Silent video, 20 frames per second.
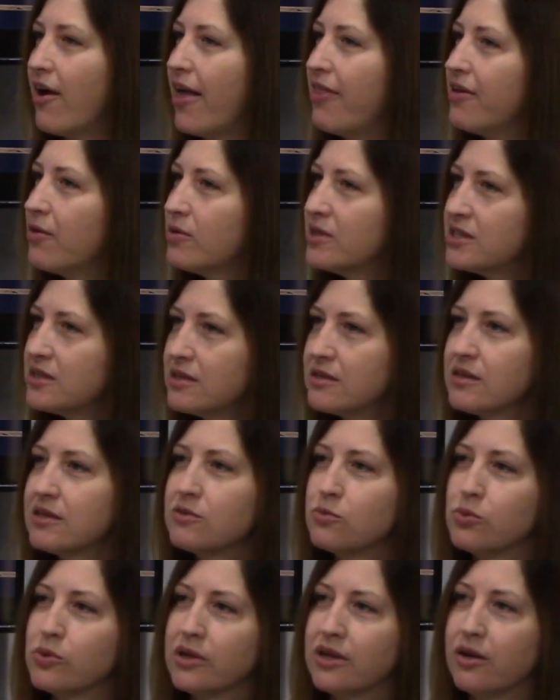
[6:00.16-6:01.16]
and there was just
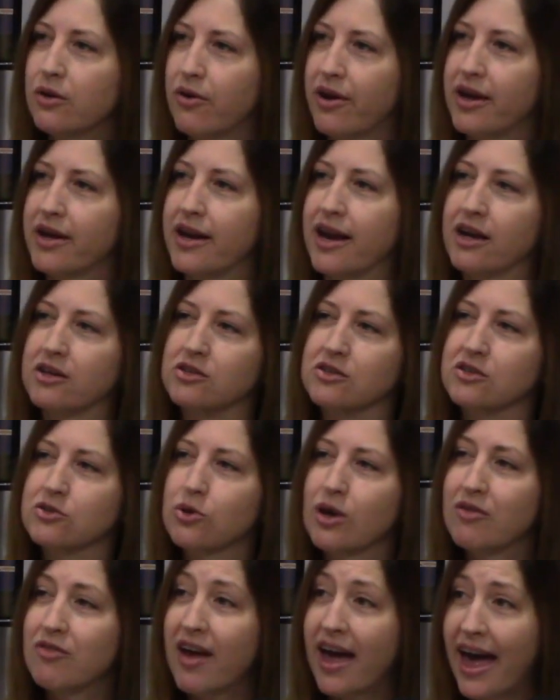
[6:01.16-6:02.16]
this really great connection.
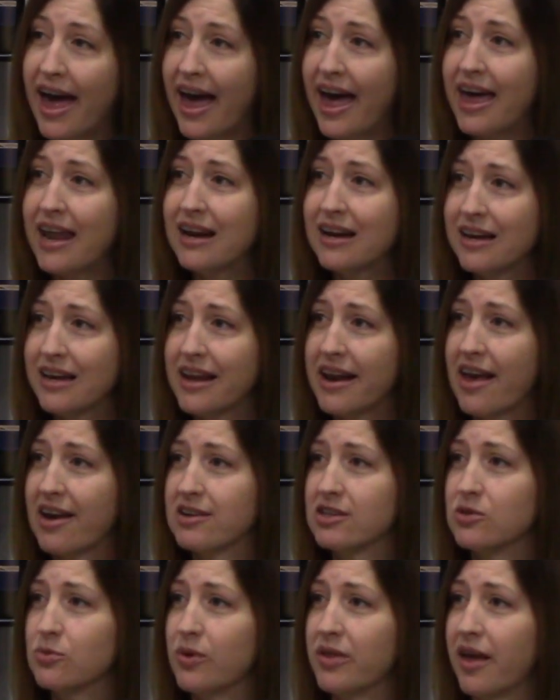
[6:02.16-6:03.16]
So I've had a
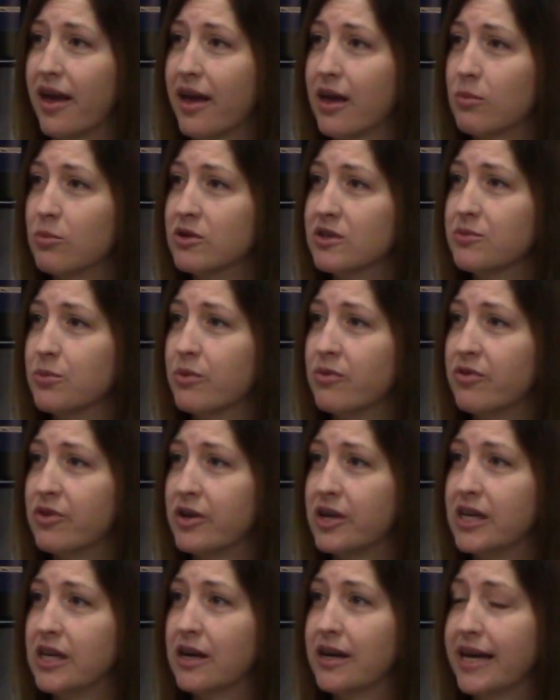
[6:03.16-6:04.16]
connection with animals from a
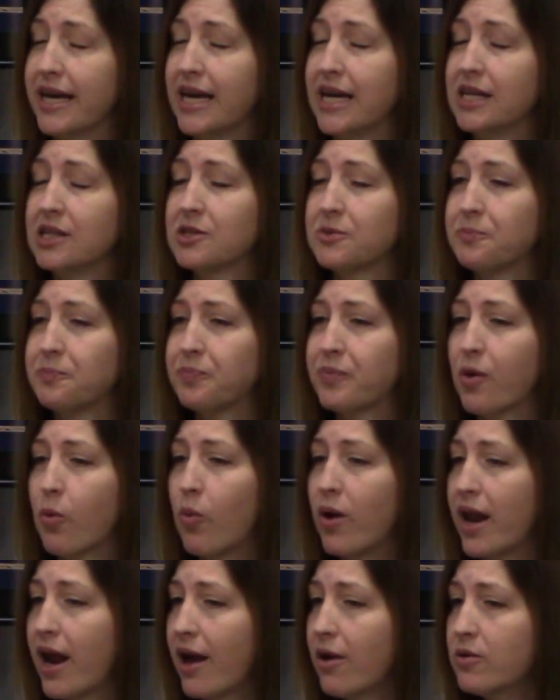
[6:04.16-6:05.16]
very young age.
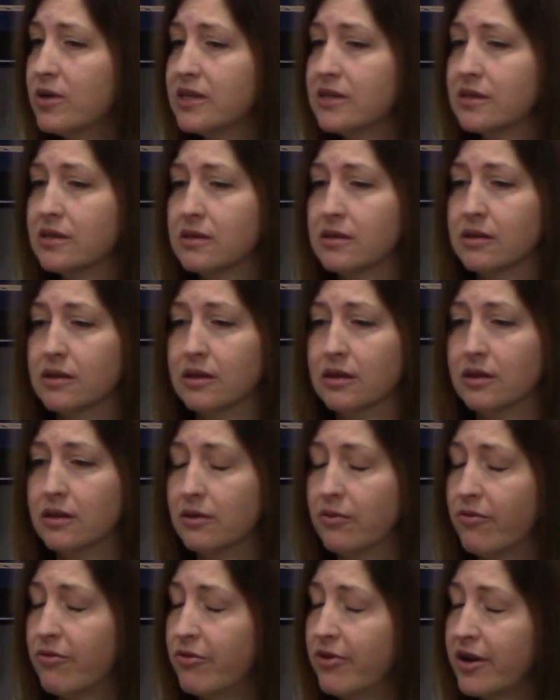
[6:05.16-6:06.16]
When I was
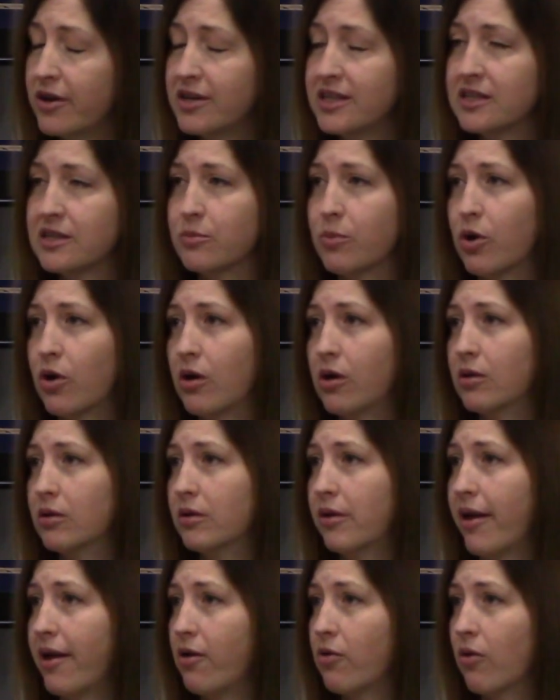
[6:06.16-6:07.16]
very
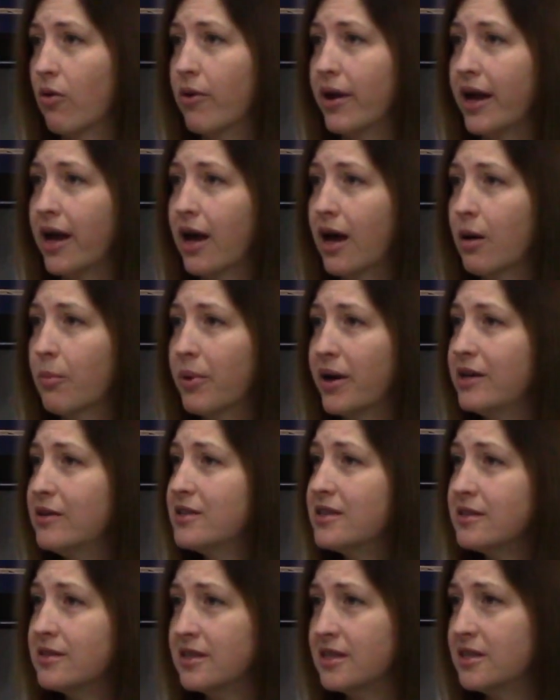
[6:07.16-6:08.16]
small and growing up, I
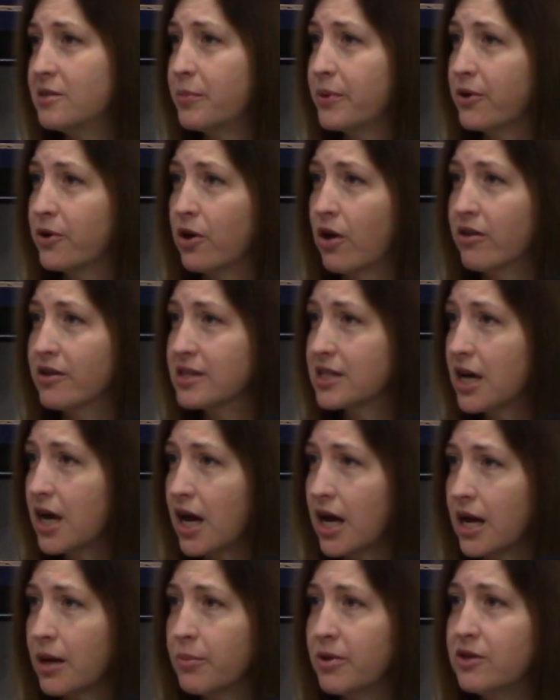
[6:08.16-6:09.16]
used to see spirit all the
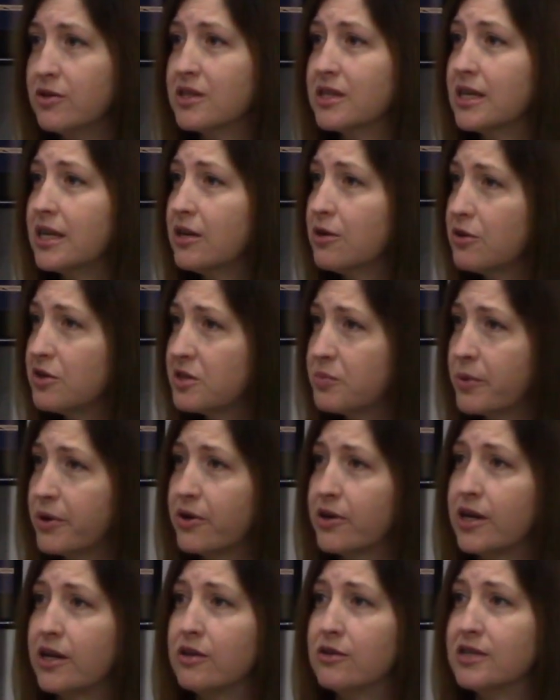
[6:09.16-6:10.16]
time. I used to hear
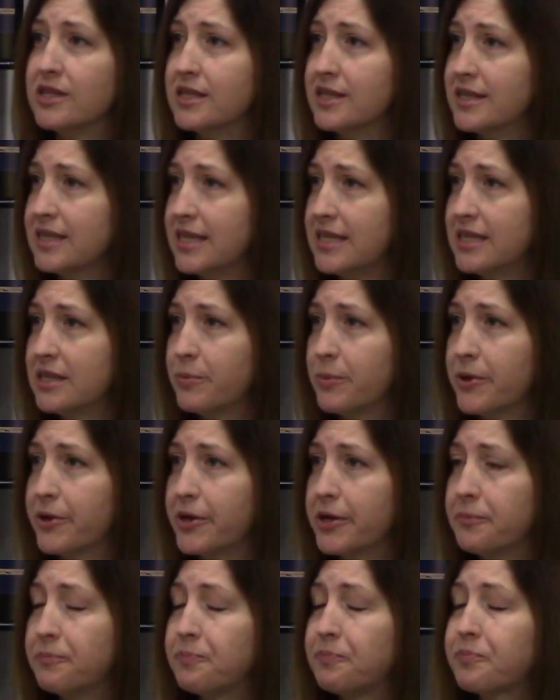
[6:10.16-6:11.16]
spirit, I used to see
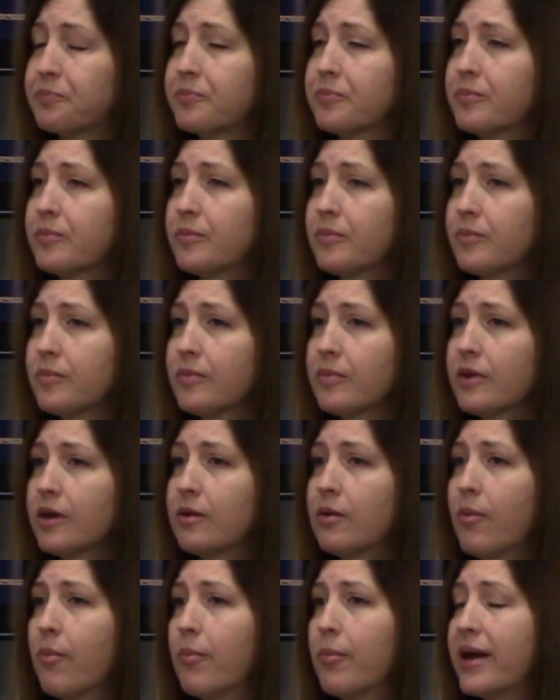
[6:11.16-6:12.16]
spirit,
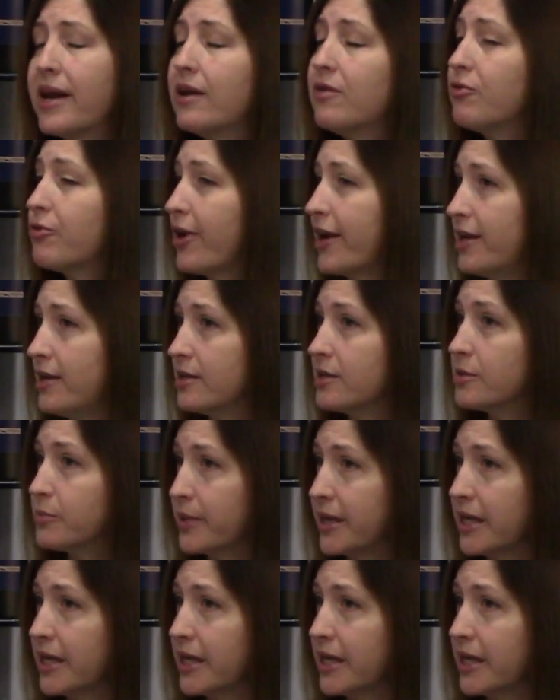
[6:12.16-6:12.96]
but it frightened